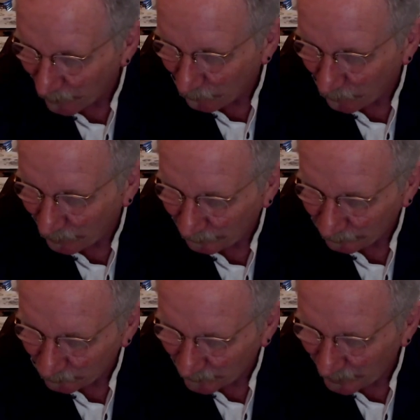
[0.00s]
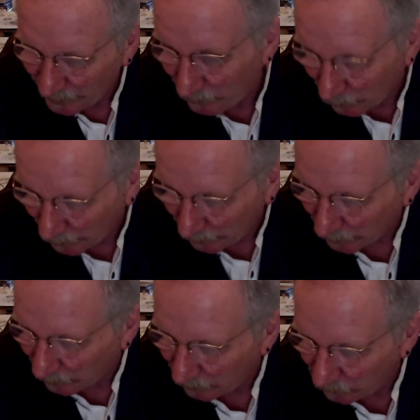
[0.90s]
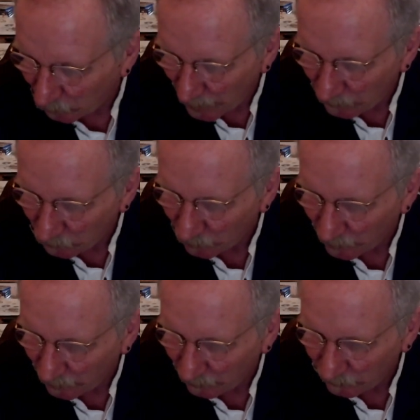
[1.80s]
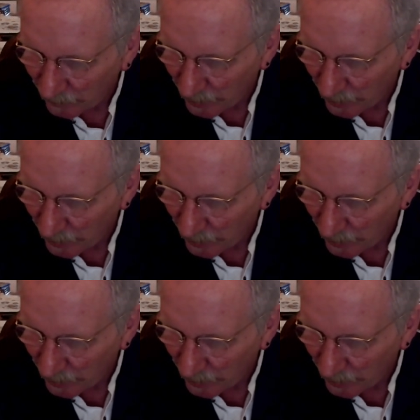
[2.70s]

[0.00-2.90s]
But anyway, so after